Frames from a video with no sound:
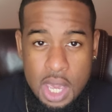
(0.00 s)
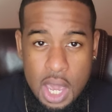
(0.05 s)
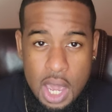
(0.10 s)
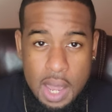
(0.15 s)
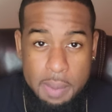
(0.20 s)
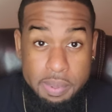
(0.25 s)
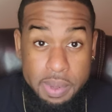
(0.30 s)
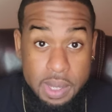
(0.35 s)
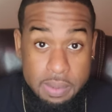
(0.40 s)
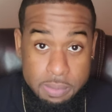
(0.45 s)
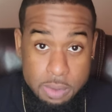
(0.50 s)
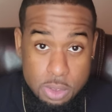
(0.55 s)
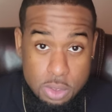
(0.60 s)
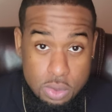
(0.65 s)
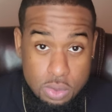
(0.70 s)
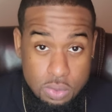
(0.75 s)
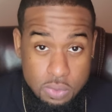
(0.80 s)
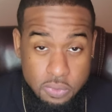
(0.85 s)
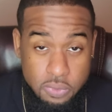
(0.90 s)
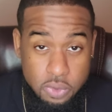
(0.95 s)
I played middle
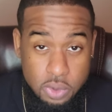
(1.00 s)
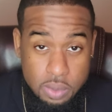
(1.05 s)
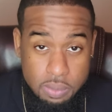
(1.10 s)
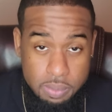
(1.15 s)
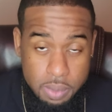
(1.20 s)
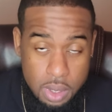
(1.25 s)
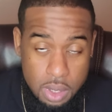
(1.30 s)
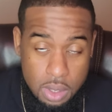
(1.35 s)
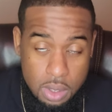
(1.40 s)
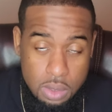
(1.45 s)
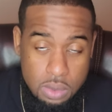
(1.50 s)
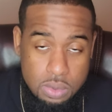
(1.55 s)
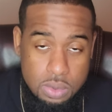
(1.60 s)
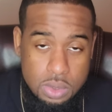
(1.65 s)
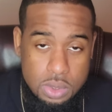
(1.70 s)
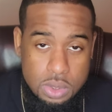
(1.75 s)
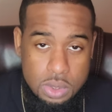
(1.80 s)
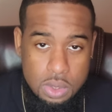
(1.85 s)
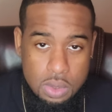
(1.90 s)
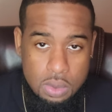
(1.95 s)
school football,
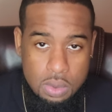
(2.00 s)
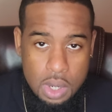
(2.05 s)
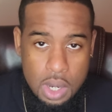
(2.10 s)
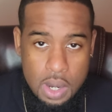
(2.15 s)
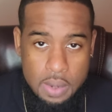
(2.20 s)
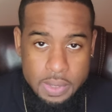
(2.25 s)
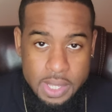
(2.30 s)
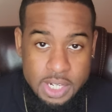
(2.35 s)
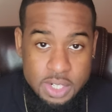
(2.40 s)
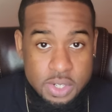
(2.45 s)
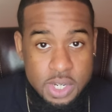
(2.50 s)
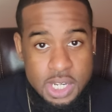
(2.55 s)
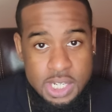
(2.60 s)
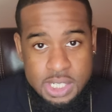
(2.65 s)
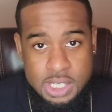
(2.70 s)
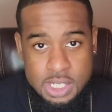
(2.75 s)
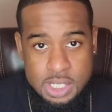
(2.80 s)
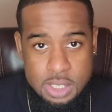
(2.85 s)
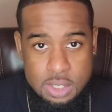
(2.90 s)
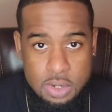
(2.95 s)
so that
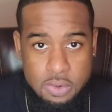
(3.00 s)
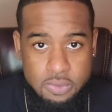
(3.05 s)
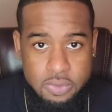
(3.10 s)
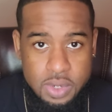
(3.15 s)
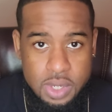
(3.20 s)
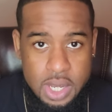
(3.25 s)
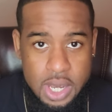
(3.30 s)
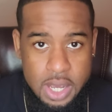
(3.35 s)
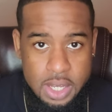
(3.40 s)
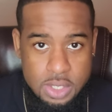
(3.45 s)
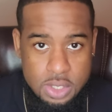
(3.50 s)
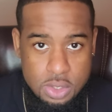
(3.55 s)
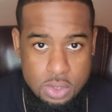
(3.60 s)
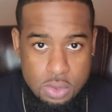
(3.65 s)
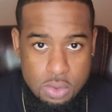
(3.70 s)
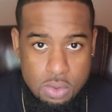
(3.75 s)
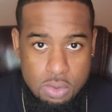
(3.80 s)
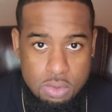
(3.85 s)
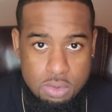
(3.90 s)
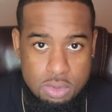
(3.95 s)
transitioned over to high
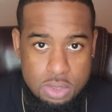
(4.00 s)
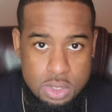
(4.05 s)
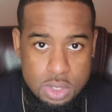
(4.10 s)
school.